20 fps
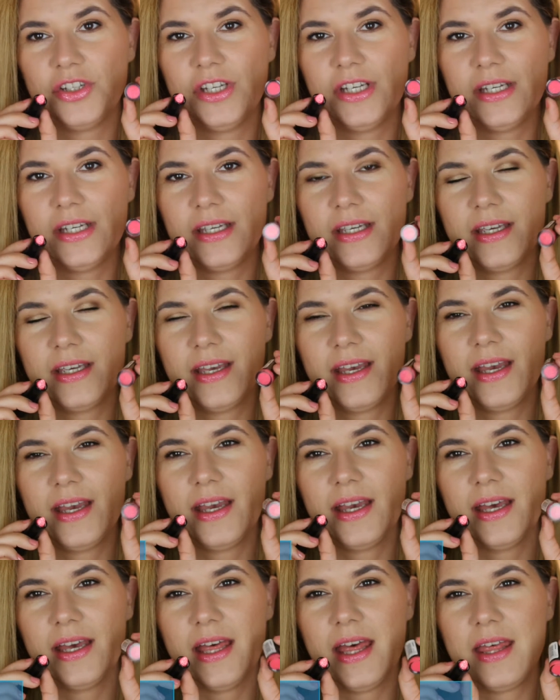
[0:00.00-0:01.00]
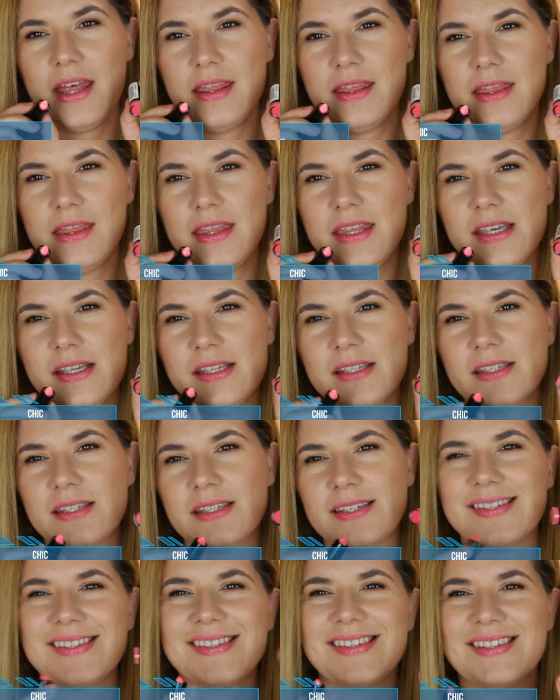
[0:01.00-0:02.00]
Cheek. And
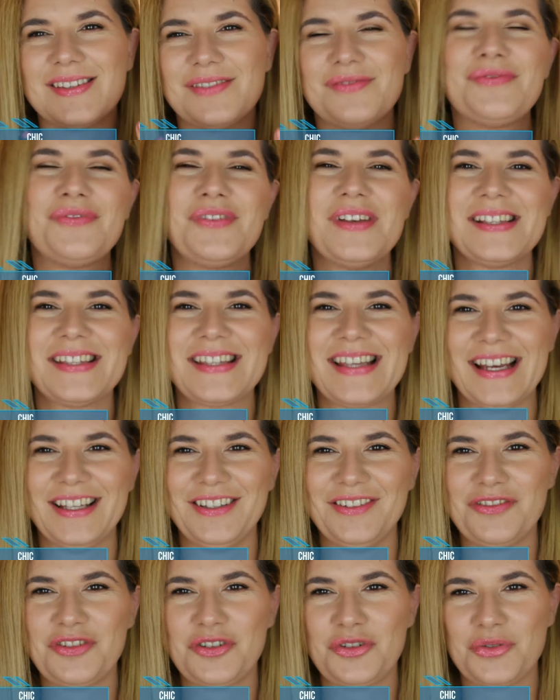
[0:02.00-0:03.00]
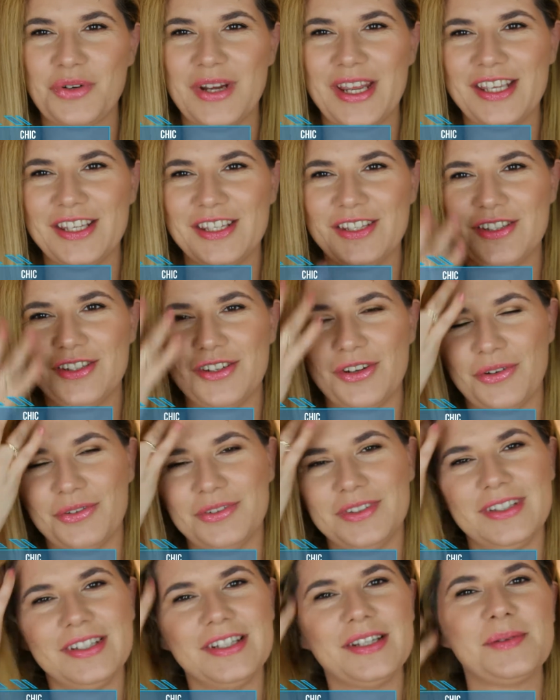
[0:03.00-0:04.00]
this is feels kind of strange
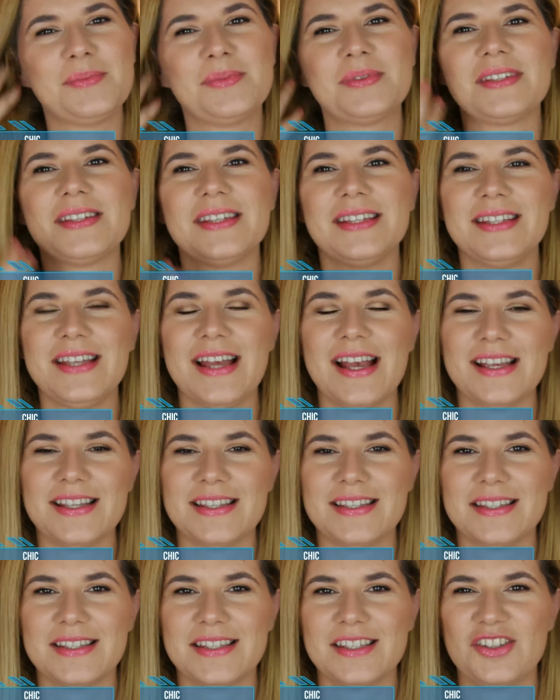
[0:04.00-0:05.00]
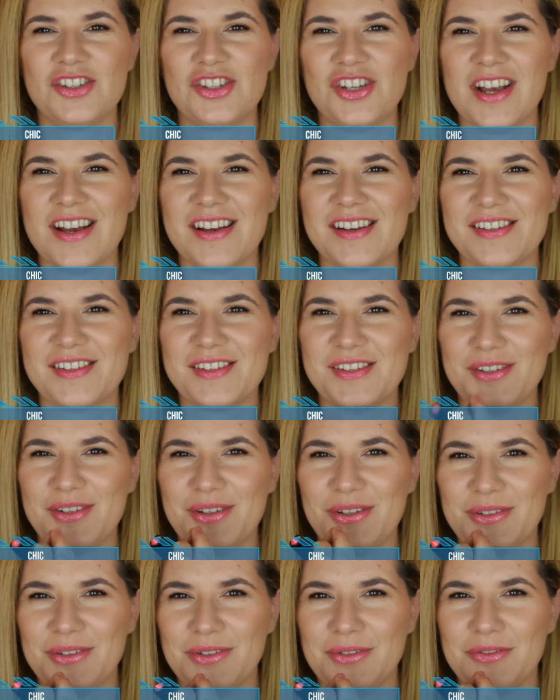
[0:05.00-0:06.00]
on the lips. It has chunks
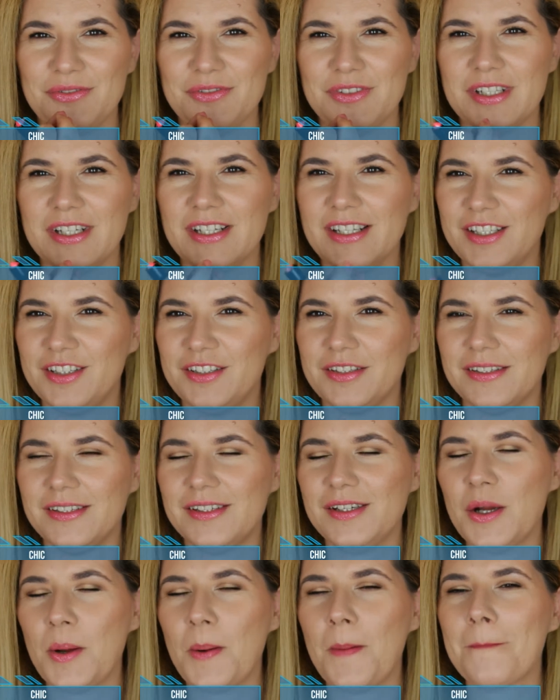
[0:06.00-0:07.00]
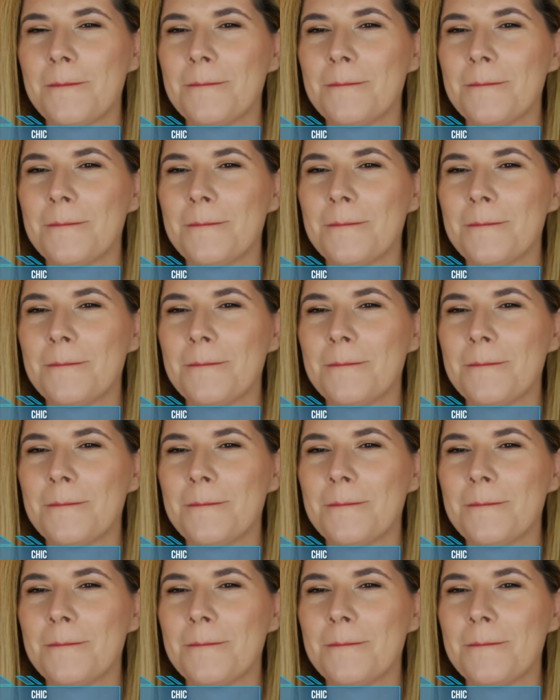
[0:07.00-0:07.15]
of the glitter,